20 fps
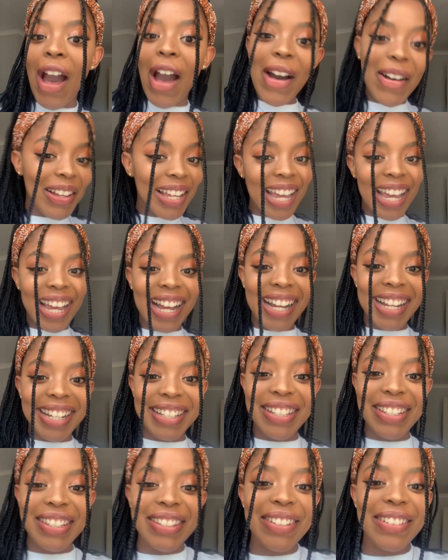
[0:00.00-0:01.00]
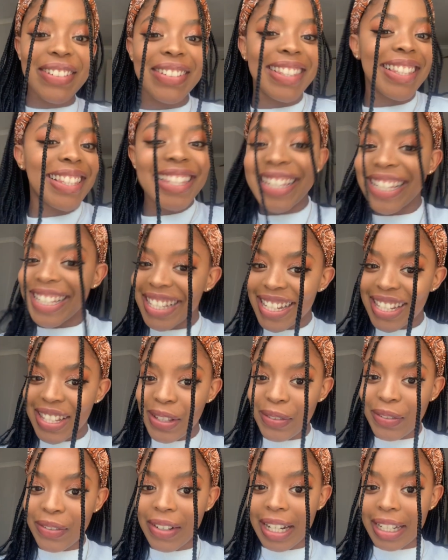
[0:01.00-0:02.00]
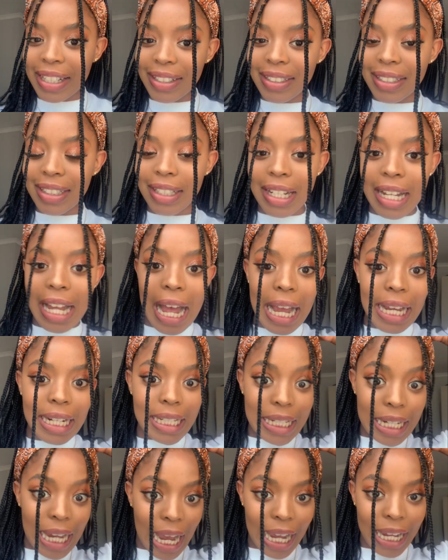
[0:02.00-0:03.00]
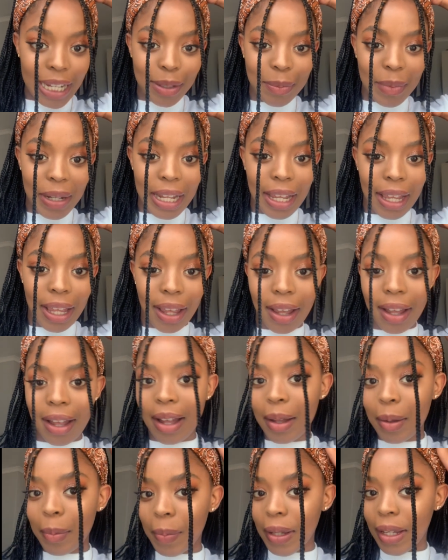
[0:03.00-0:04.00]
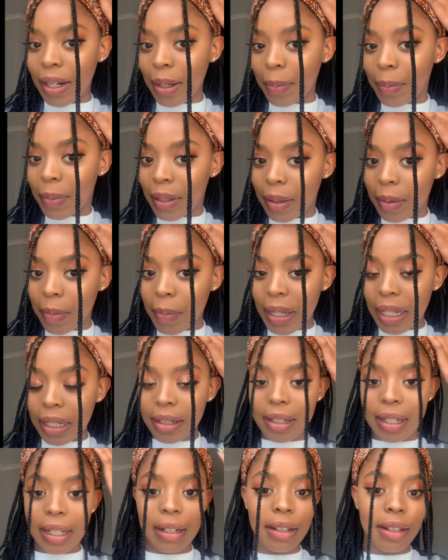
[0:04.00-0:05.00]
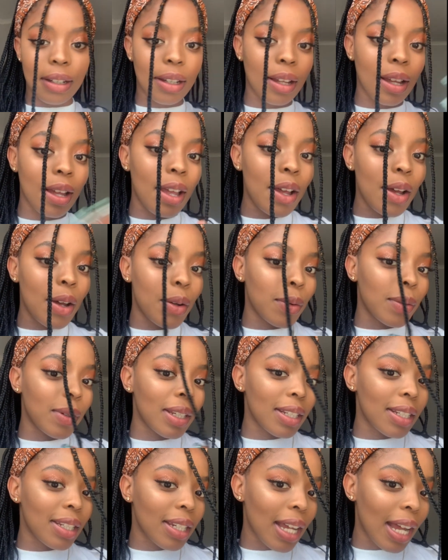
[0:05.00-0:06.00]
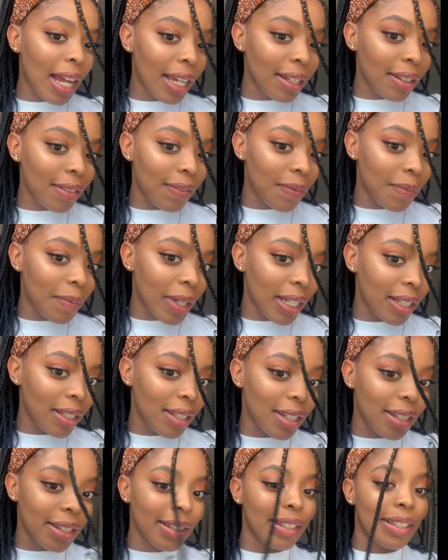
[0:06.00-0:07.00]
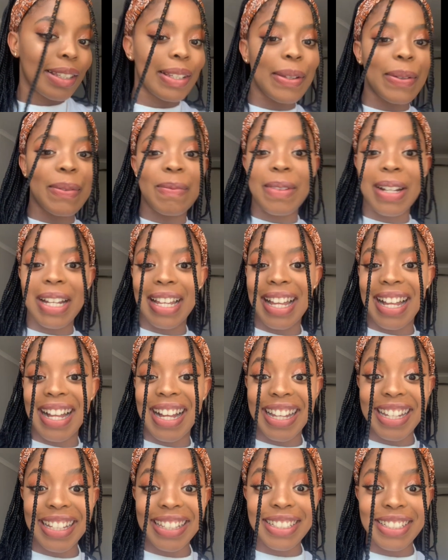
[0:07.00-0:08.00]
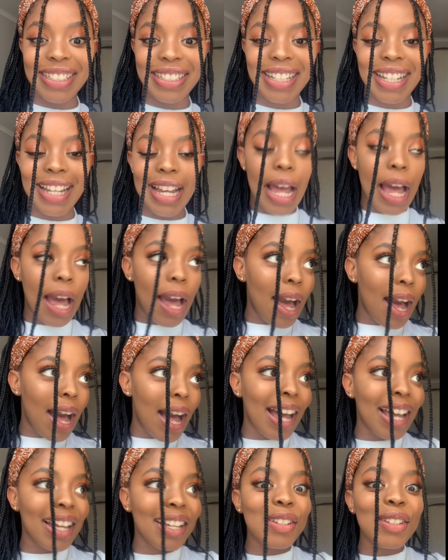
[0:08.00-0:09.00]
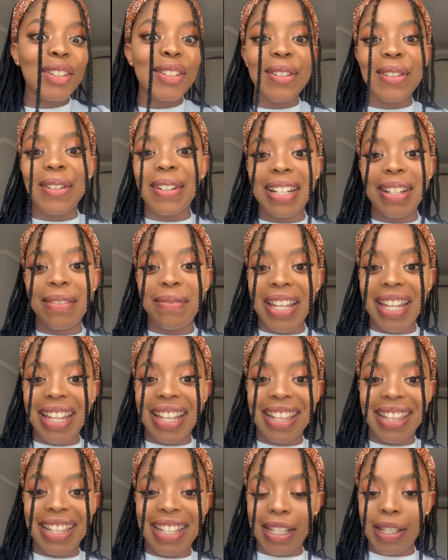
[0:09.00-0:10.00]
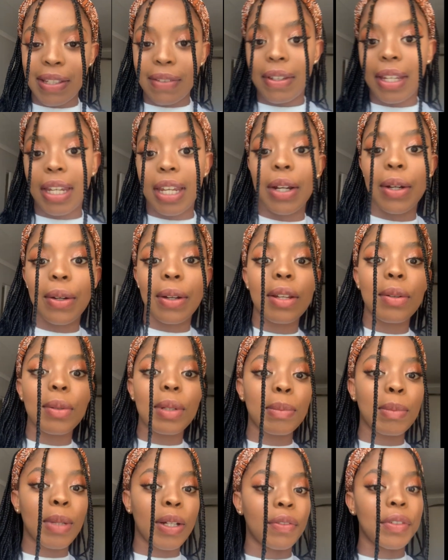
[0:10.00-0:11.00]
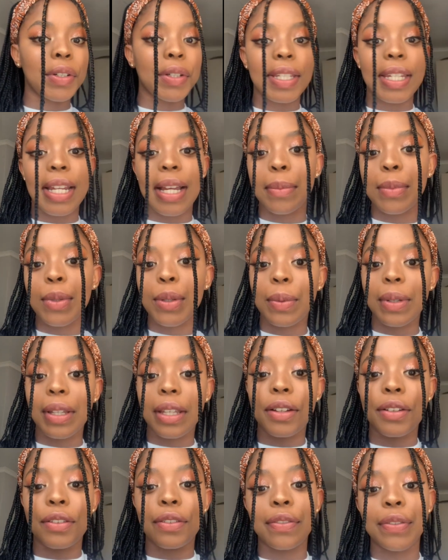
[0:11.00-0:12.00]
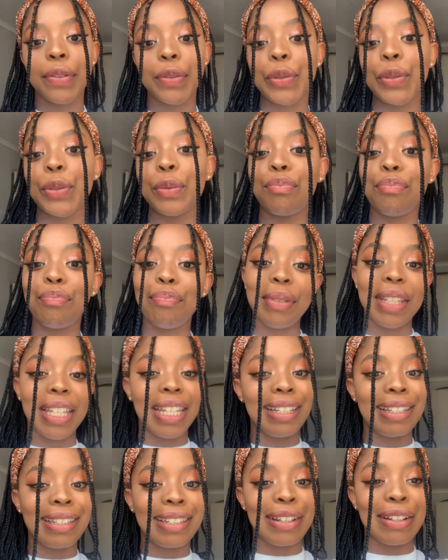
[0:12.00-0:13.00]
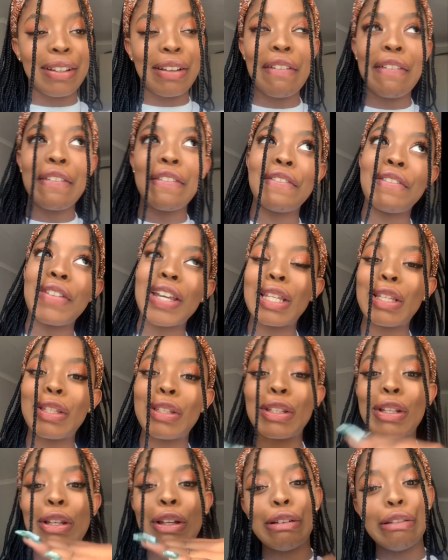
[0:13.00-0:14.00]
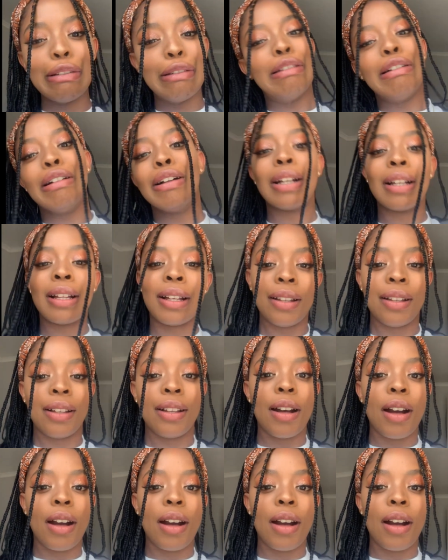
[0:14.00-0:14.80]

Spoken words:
Okay guys, so this is the final look. I tied my hair up and I put a bandana, which kind of matches my eye look. I enjoyed making this video. It was my first time doing a full beat face look